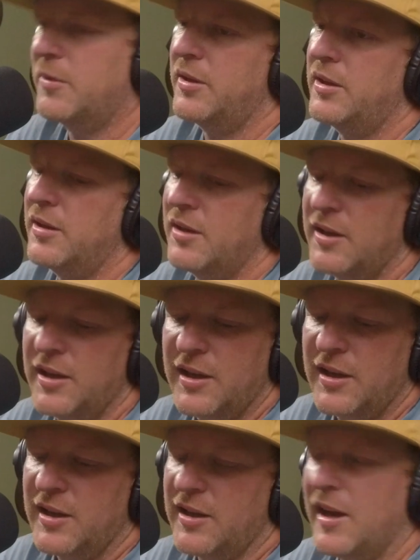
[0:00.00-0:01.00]
And then
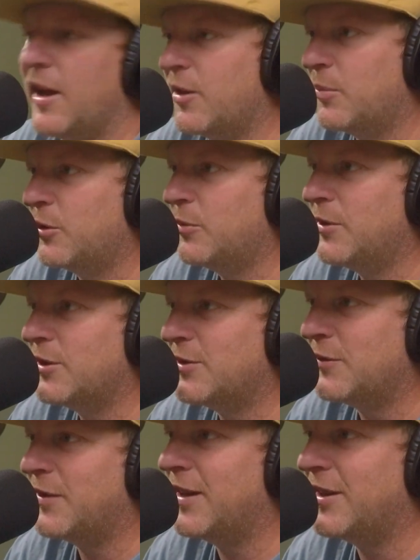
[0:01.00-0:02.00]
now the bluebills
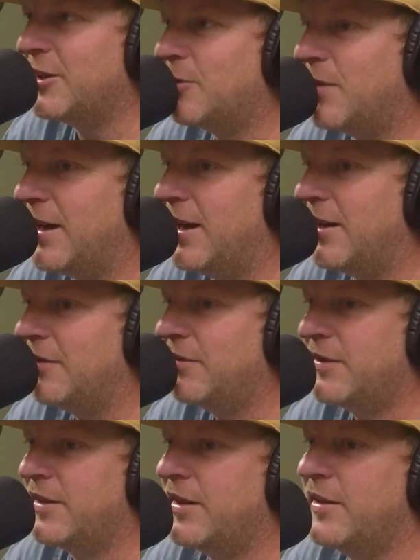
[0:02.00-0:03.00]
have finally
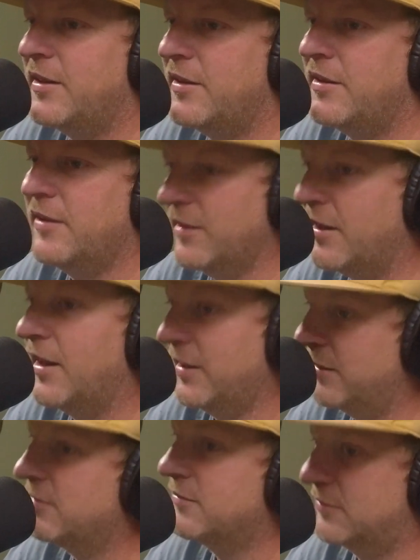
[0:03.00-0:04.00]
arrived and like
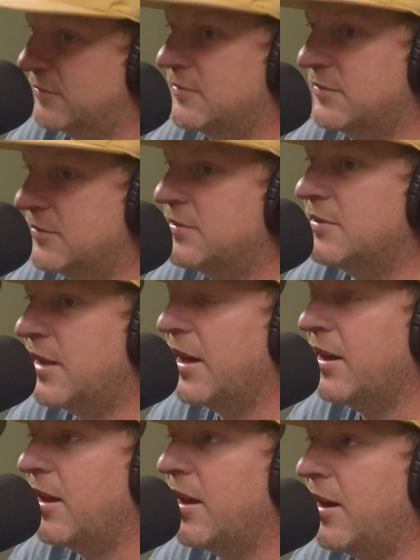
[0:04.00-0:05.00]
they
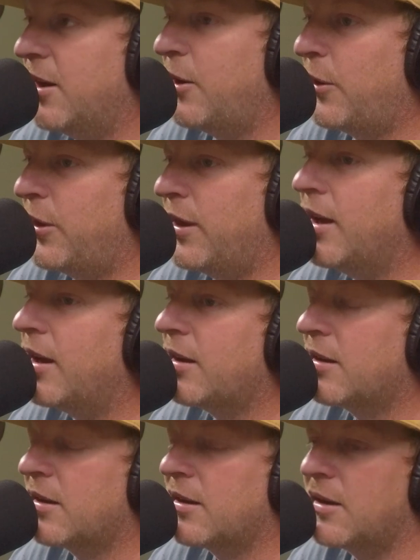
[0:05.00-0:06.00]
are they are thick
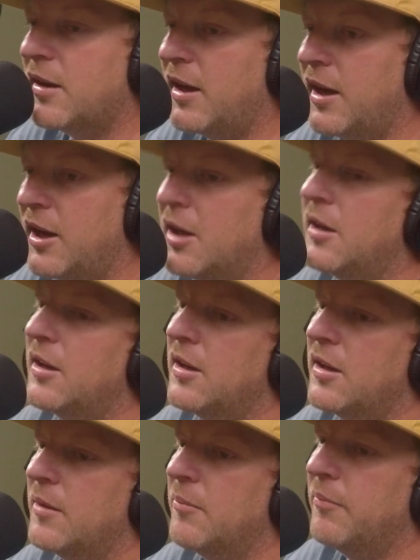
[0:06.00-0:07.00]
and
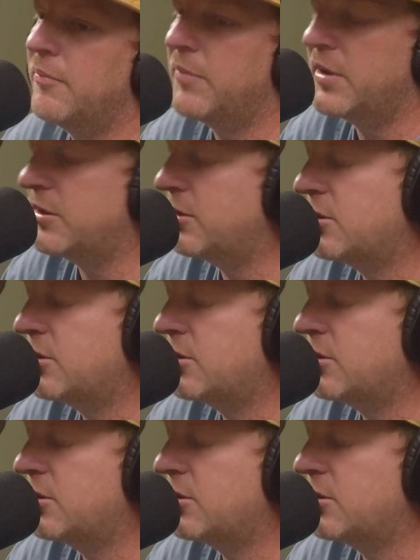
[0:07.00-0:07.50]
um, but they're